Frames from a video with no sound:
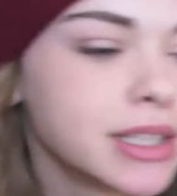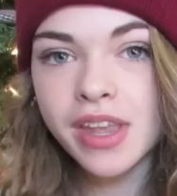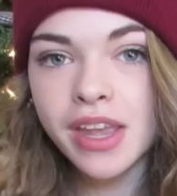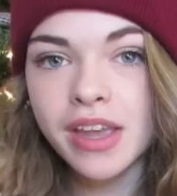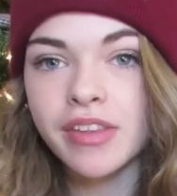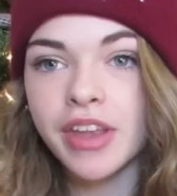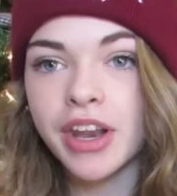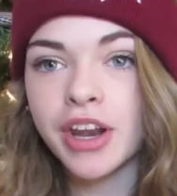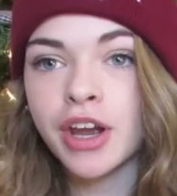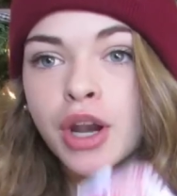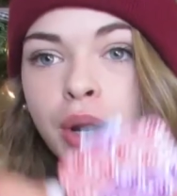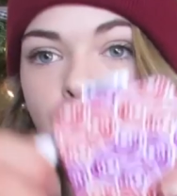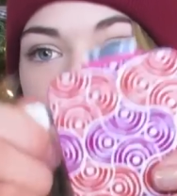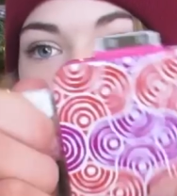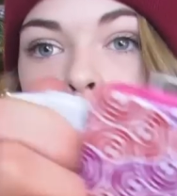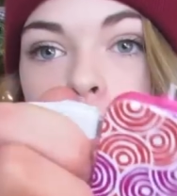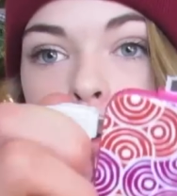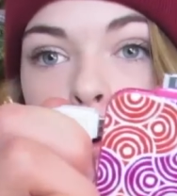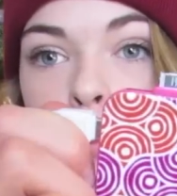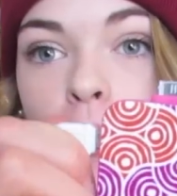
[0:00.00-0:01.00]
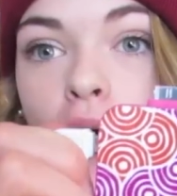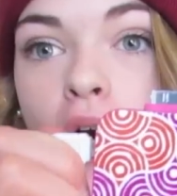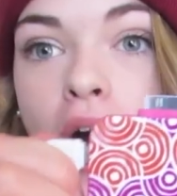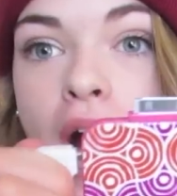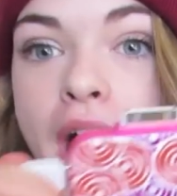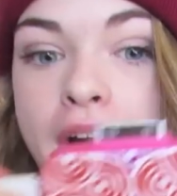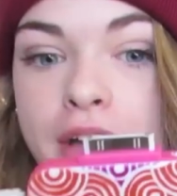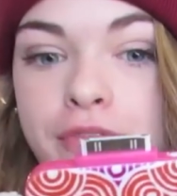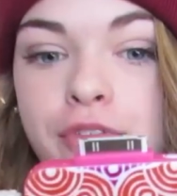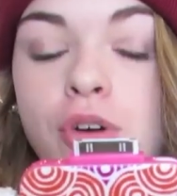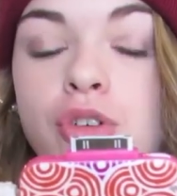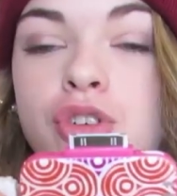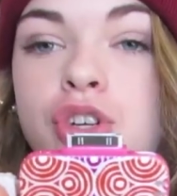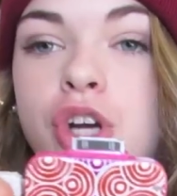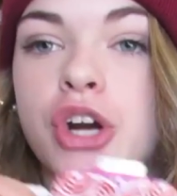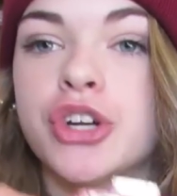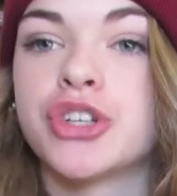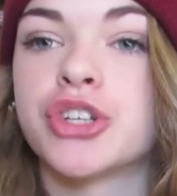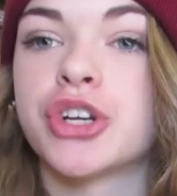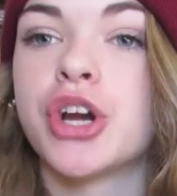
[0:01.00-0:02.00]
And then I got a portable iPhone
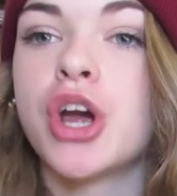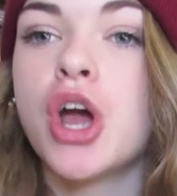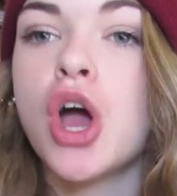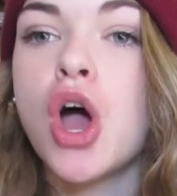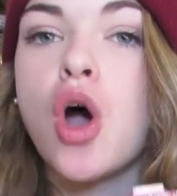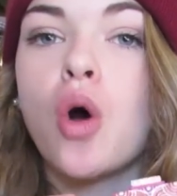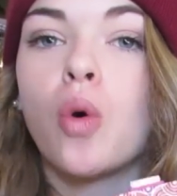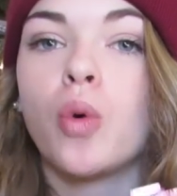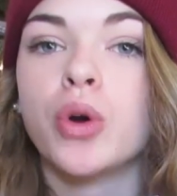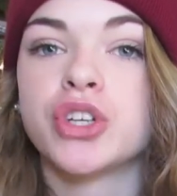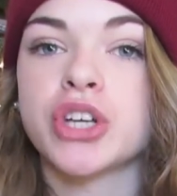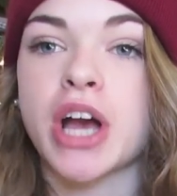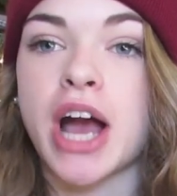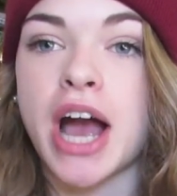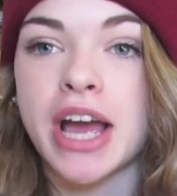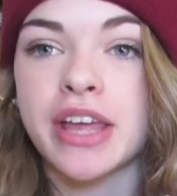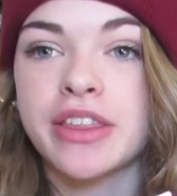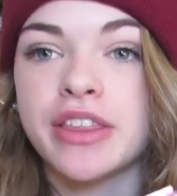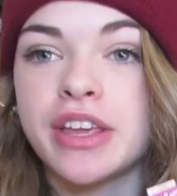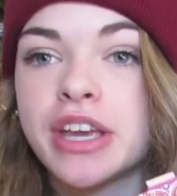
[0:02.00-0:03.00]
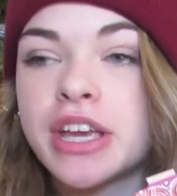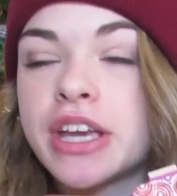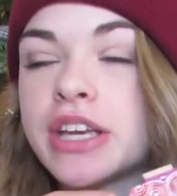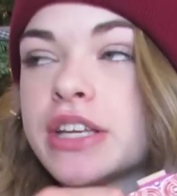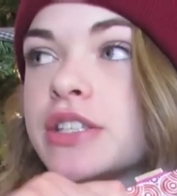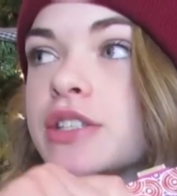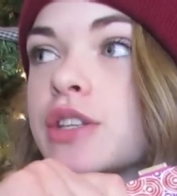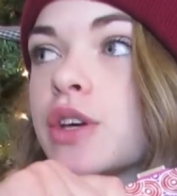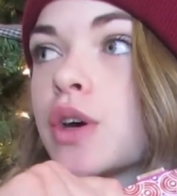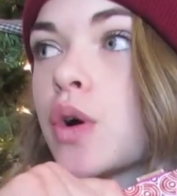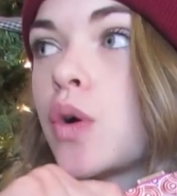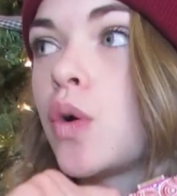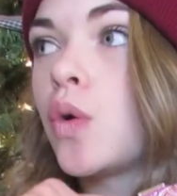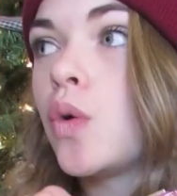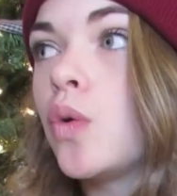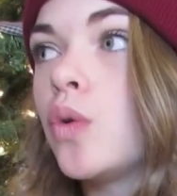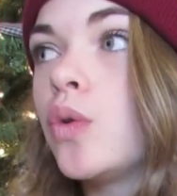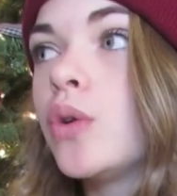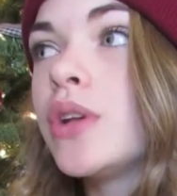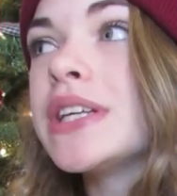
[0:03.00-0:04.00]
charger, which I think is the
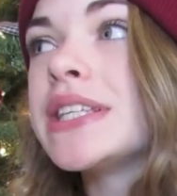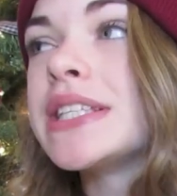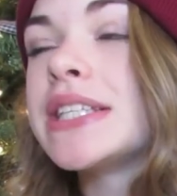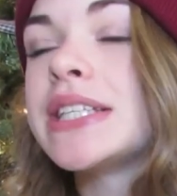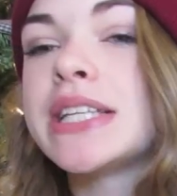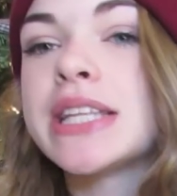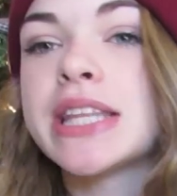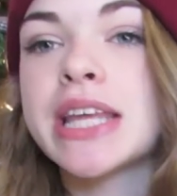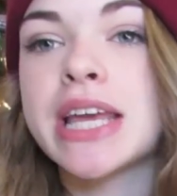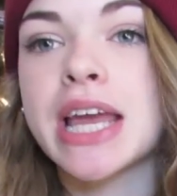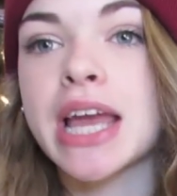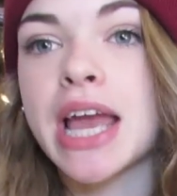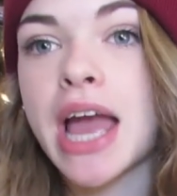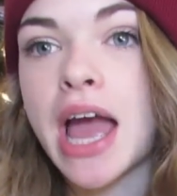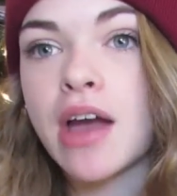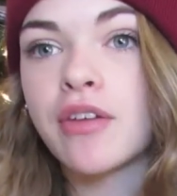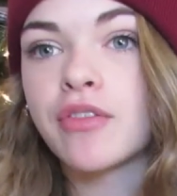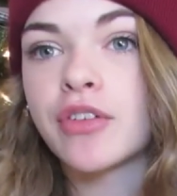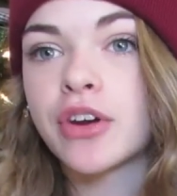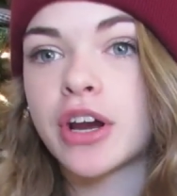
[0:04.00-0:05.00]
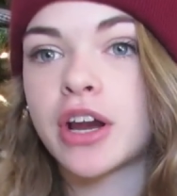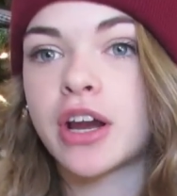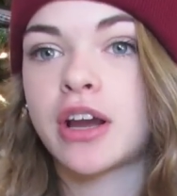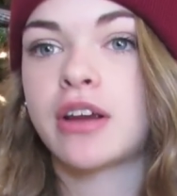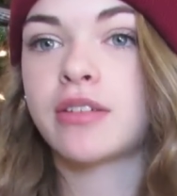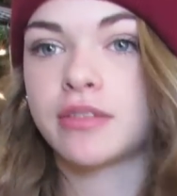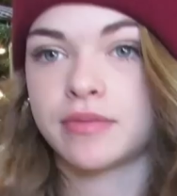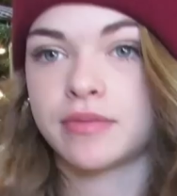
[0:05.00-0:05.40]
coolest thing ever.